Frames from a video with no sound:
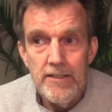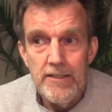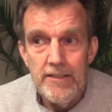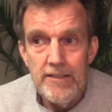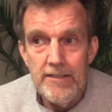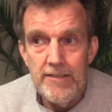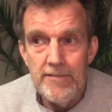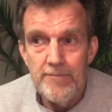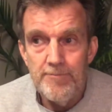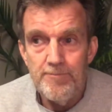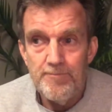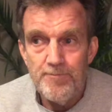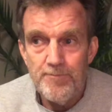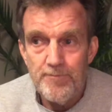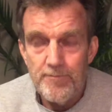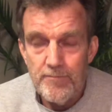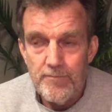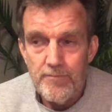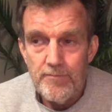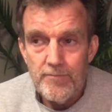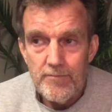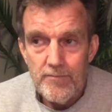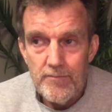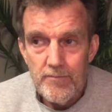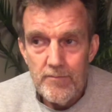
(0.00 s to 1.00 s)

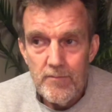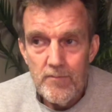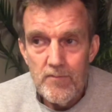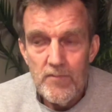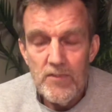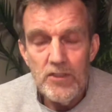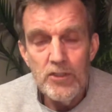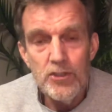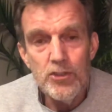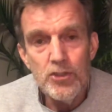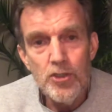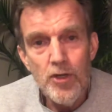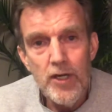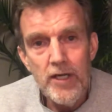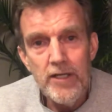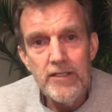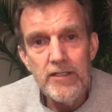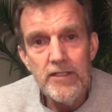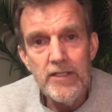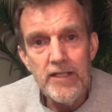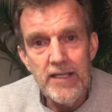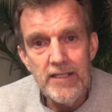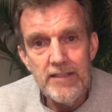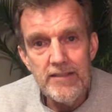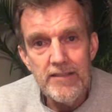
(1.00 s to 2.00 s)
You're trying
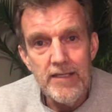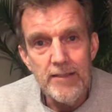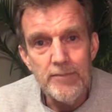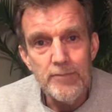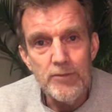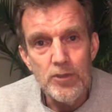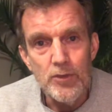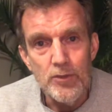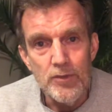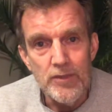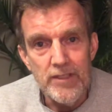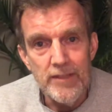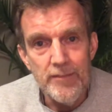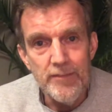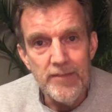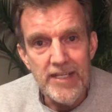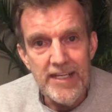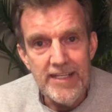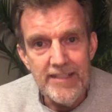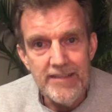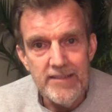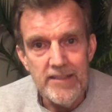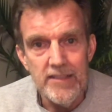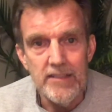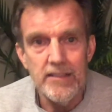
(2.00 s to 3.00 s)
to get them to
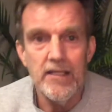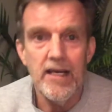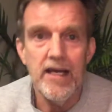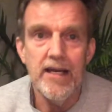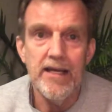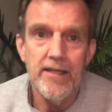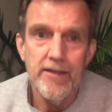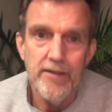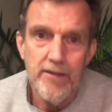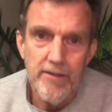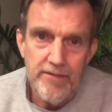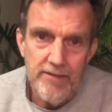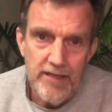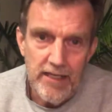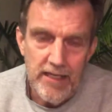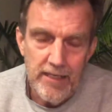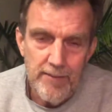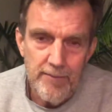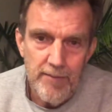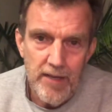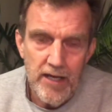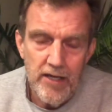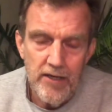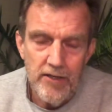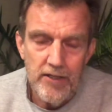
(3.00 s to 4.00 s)
eliminate I got to think
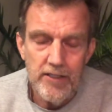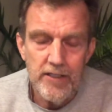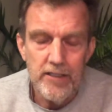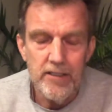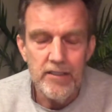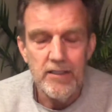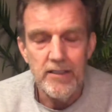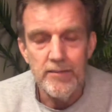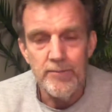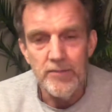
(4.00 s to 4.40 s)
about it,